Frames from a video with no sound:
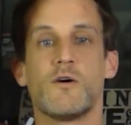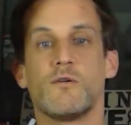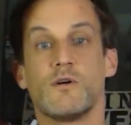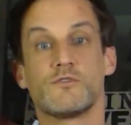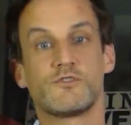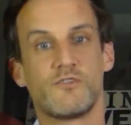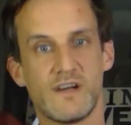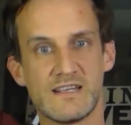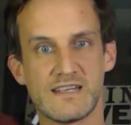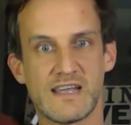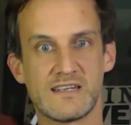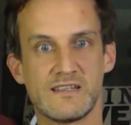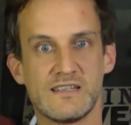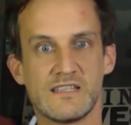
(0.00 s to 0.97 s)
or I'll try to
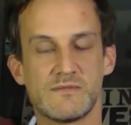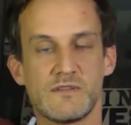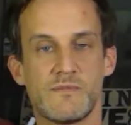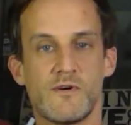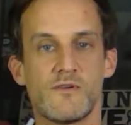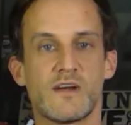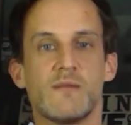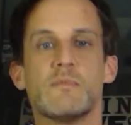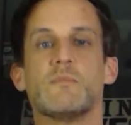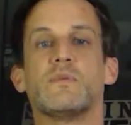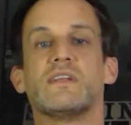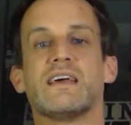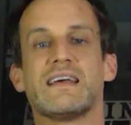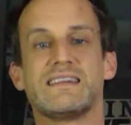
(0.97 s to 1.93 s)
get at this with the pole camera,
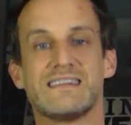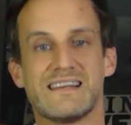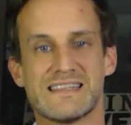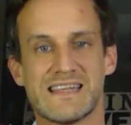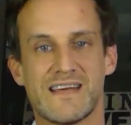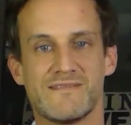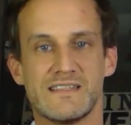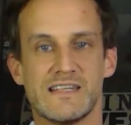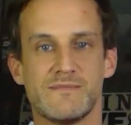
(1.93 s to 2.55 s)
but it does have this